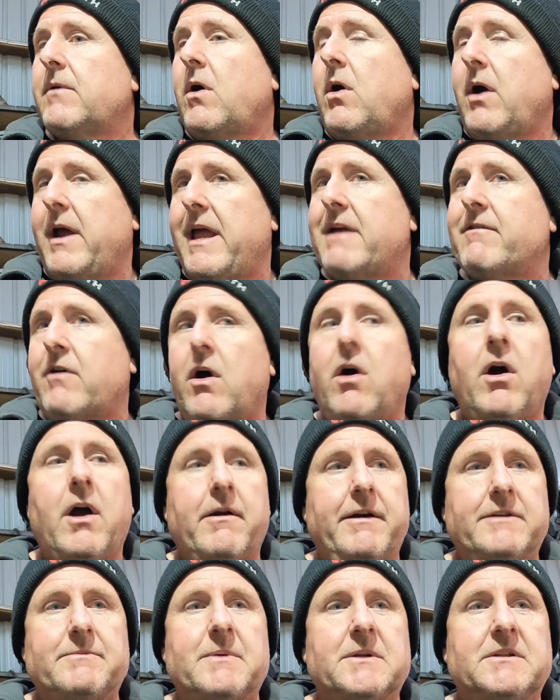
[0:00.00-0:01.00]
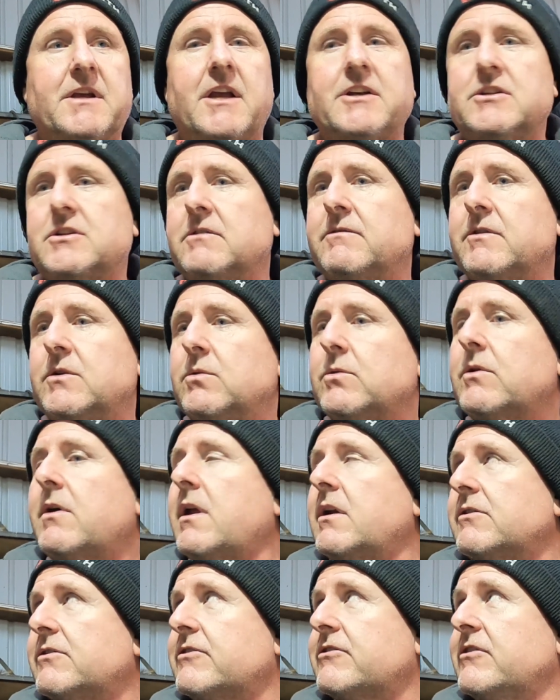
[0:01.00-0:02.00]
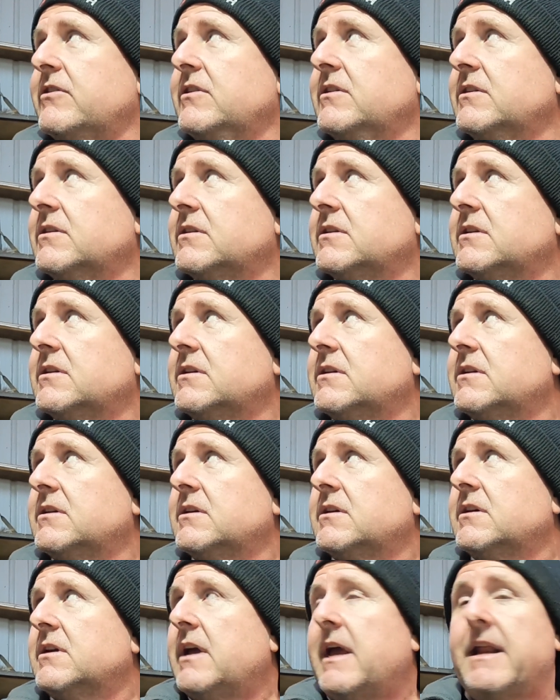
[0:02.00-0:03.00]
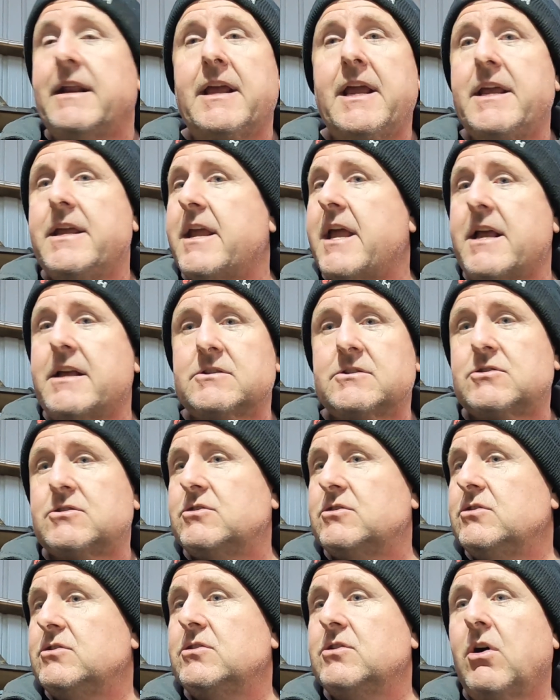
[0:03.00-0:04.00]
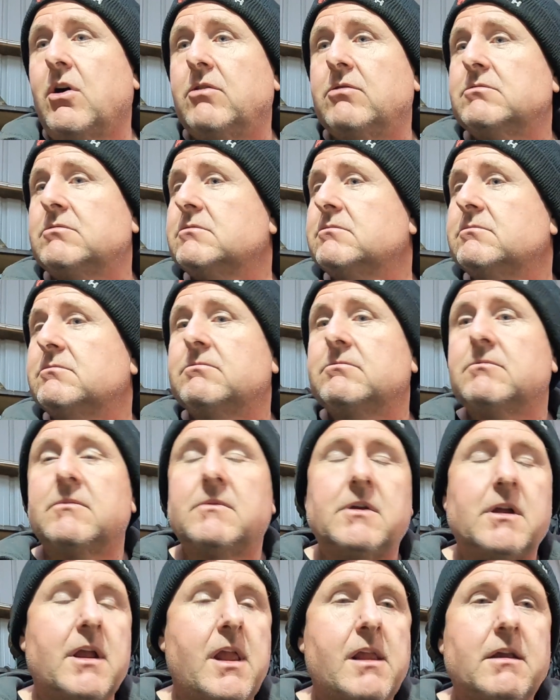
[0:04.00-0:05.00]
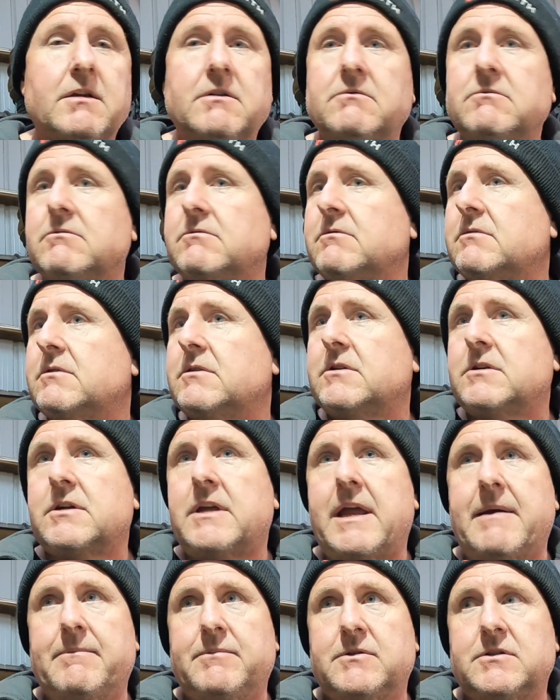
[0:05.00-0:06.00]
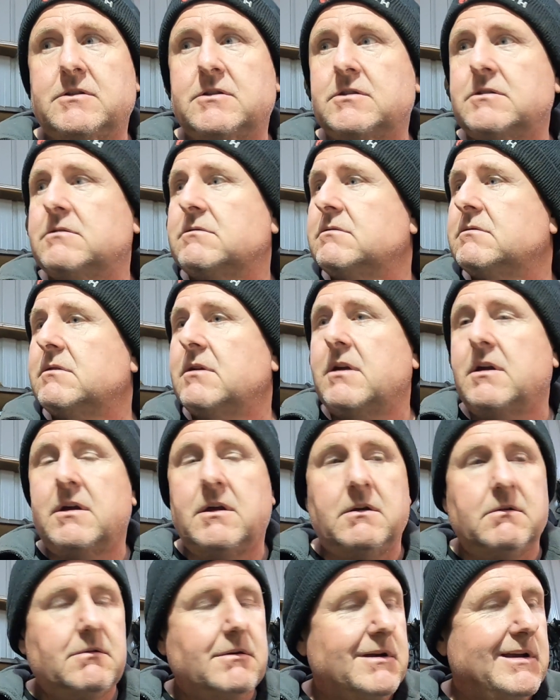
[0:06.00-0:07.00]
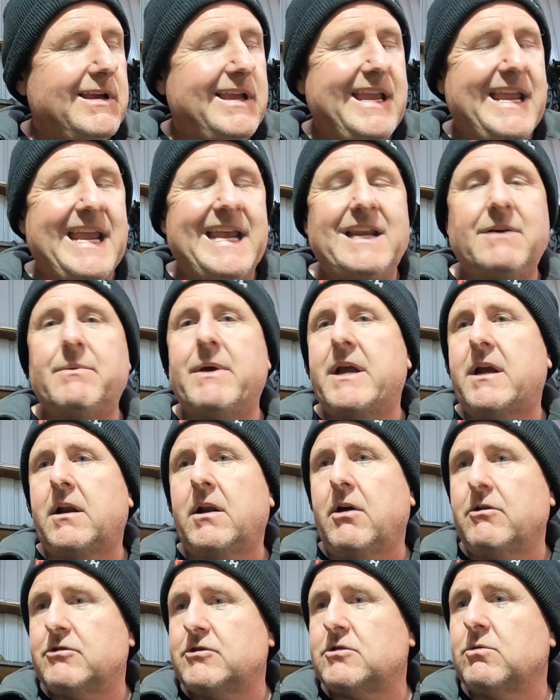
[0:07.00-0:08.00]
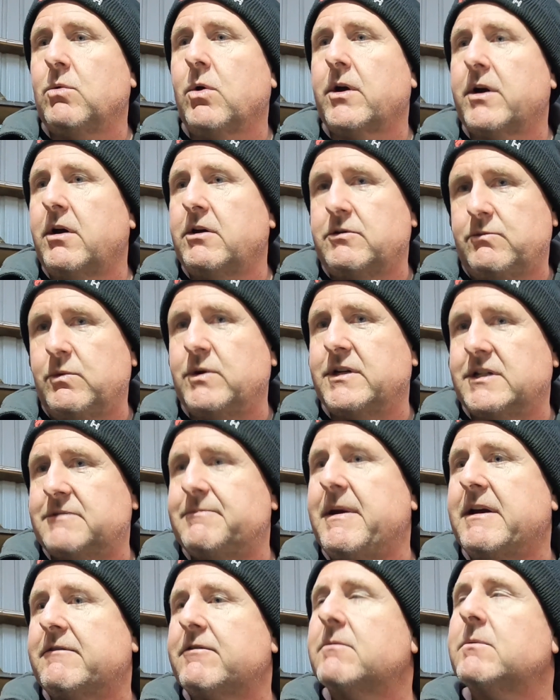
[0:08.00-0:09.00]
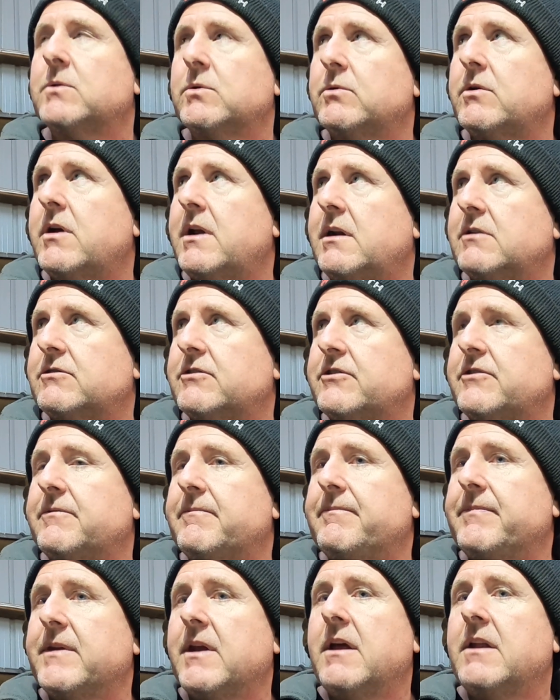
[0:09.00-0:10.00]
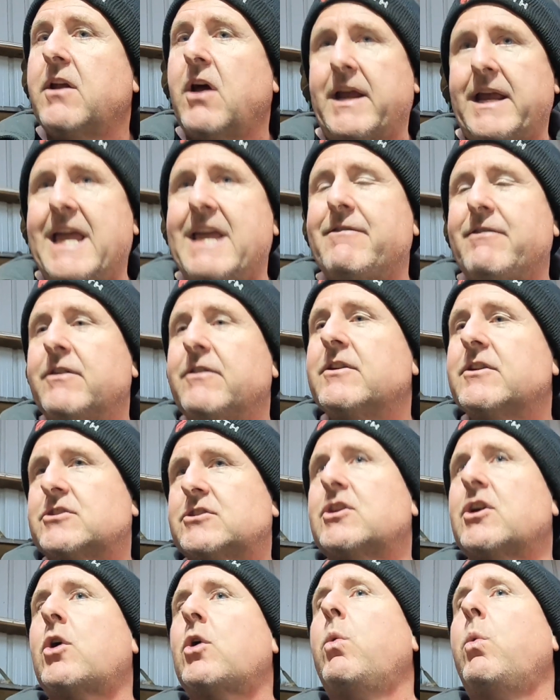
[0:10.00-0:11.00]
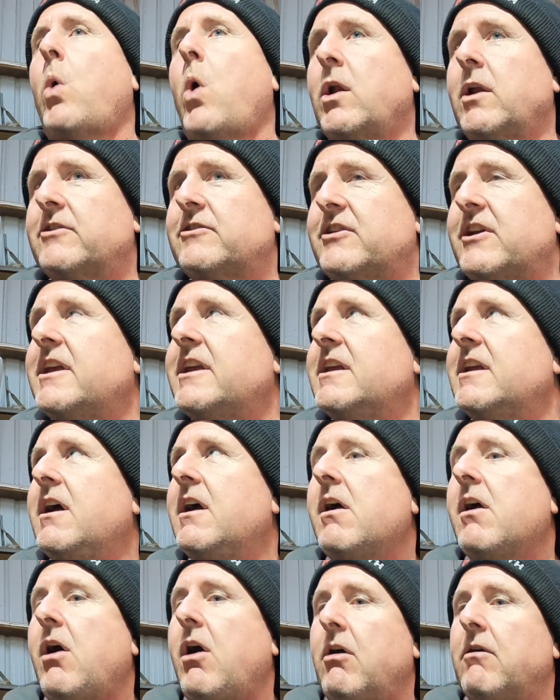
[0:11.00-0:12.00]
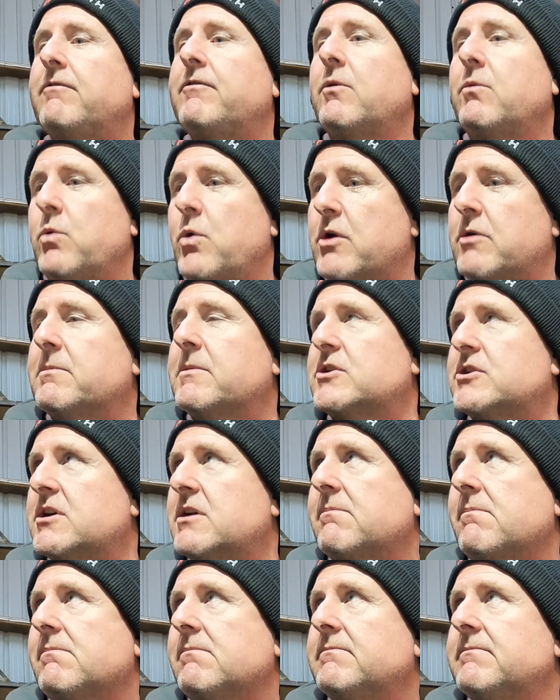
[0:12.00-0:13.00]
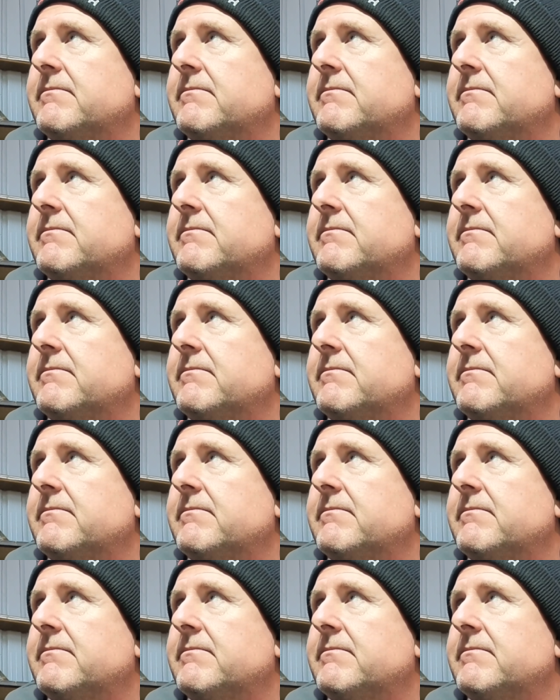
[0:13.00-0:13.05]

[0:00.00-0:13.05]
I have a higher expectation of an auto electrician, and he has not kept anywhere close to what I would expect from an auto electrician. Well, like even the quality of the workmanship.